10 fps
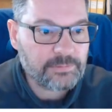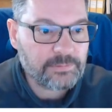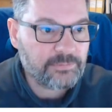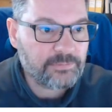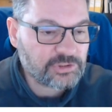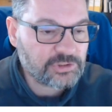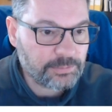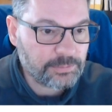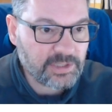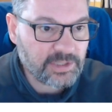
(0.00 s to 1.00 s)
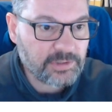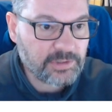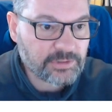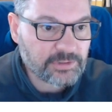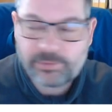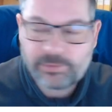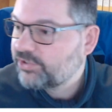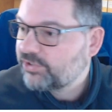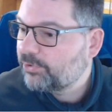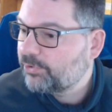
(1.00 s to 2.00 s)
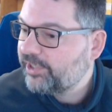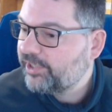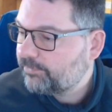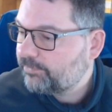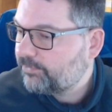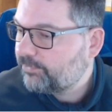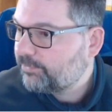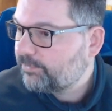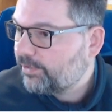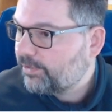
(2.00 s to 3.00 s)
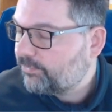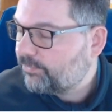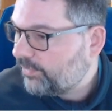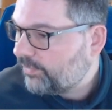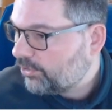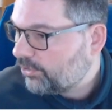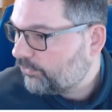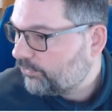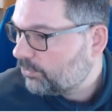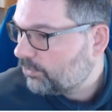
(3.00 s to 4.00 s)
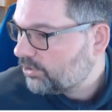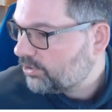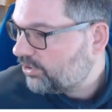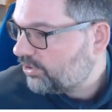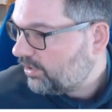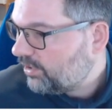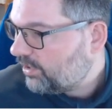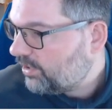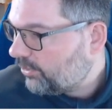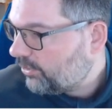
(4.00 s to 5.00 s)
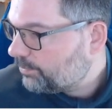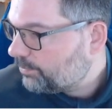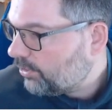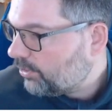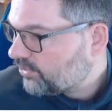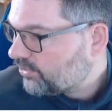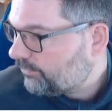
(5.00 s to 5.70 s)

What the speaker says: should be it for this movie. Thank you for watching, and I hope you learned something.